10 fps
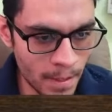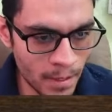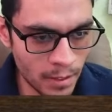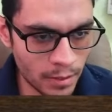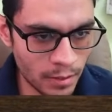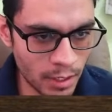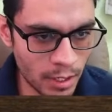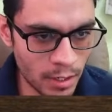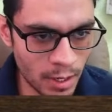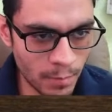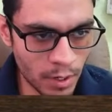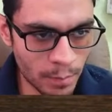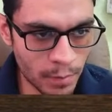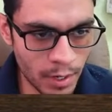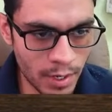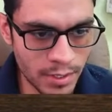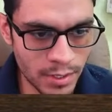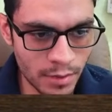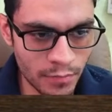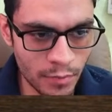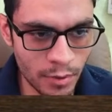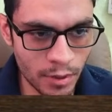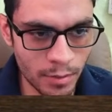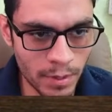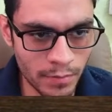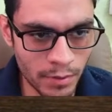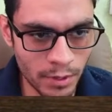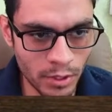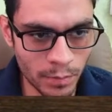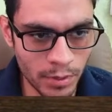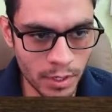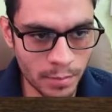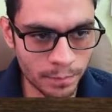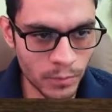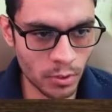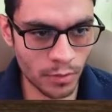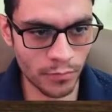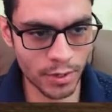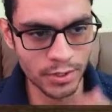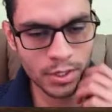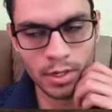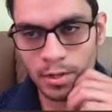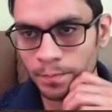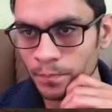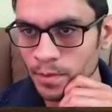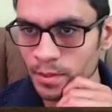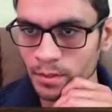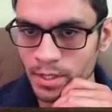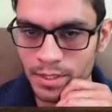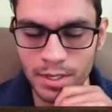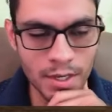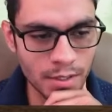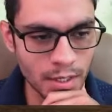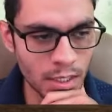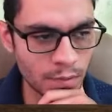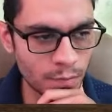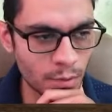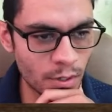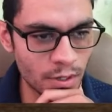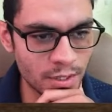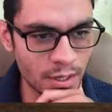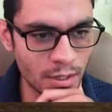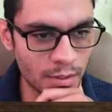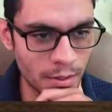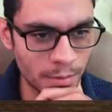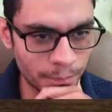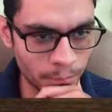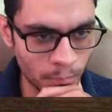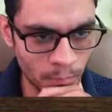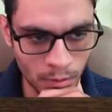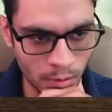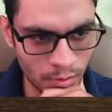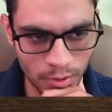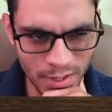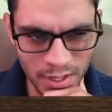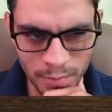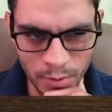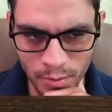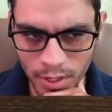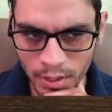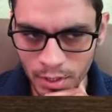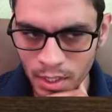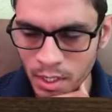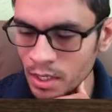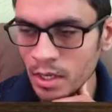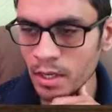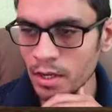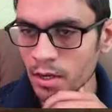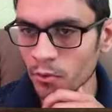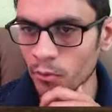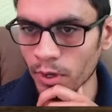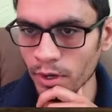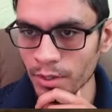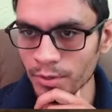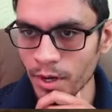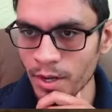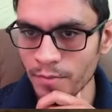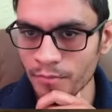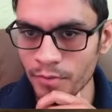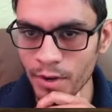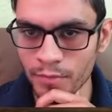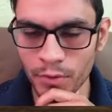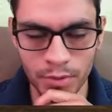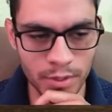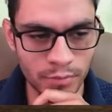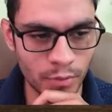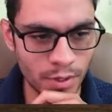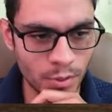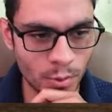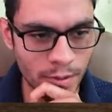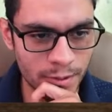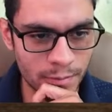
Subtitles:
Then I'm gonna play C4, my favorite opening. So the first thing, the C stands for center. Really simple, right? We're gonna try and fight for these 4 squares.